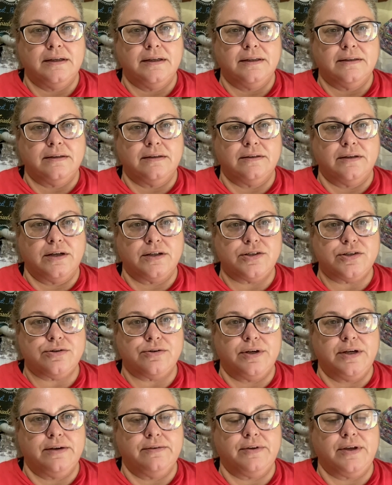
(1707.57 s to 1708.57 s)
the
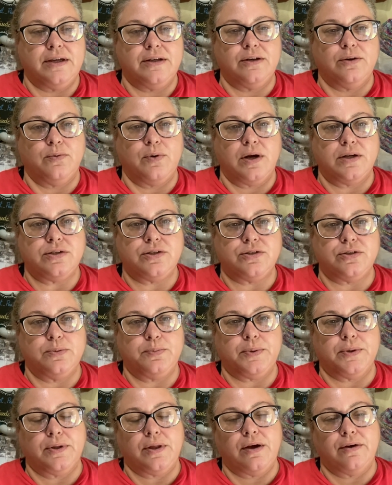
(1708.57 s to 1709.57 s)
luxury of getting to watch
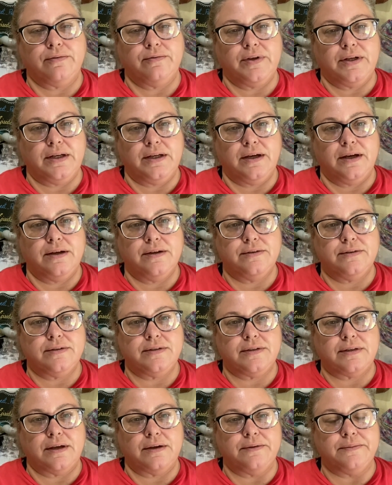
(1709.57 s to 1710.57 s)
super long videos.
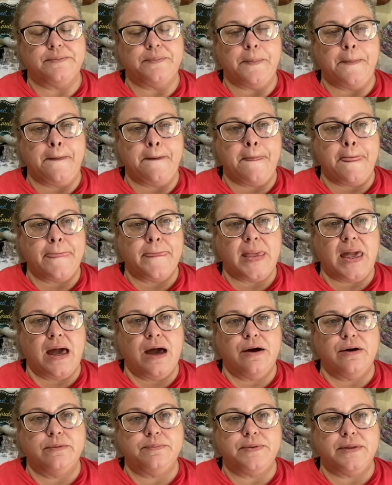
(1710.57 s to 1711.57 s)
So I
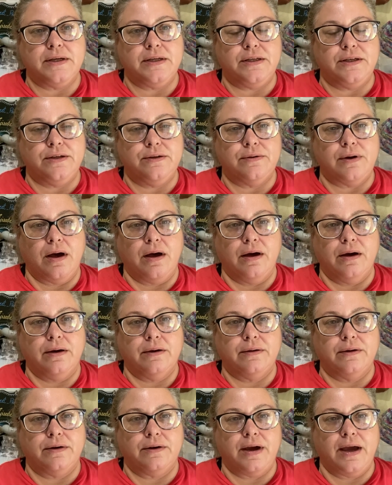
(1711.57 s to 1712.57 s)
hope that you
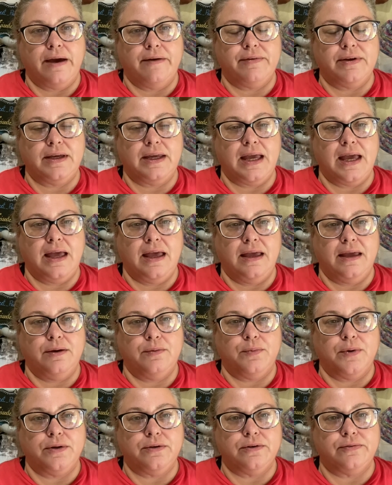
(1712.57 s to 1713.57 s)
all are having a
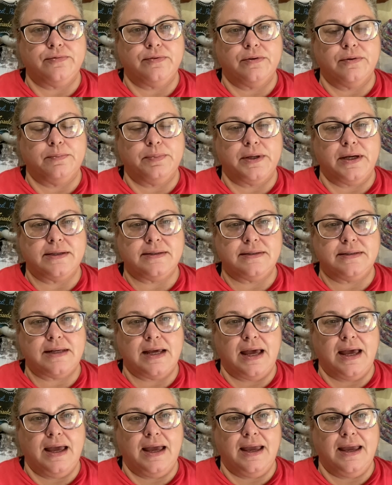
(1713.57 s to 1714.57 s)
wonderful, blessed
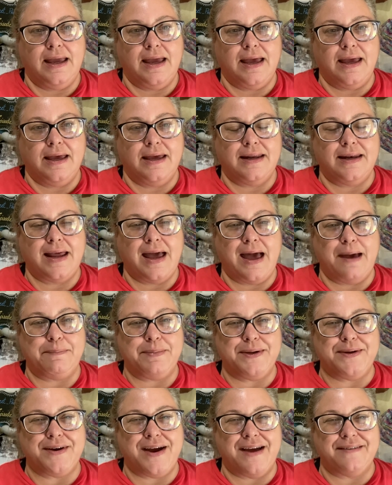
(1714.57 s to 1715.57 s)
day, and
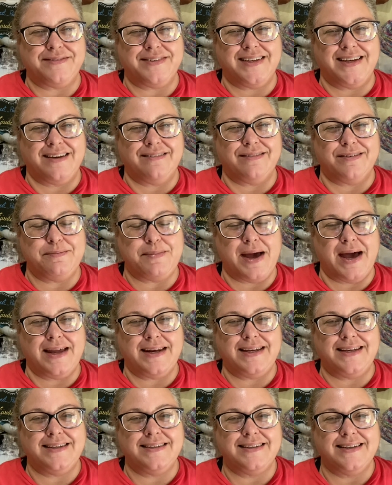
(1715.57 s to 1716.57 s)
happy crafting,
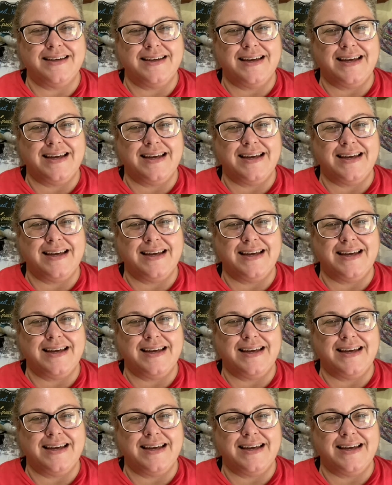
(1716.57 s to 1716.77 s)
everybody.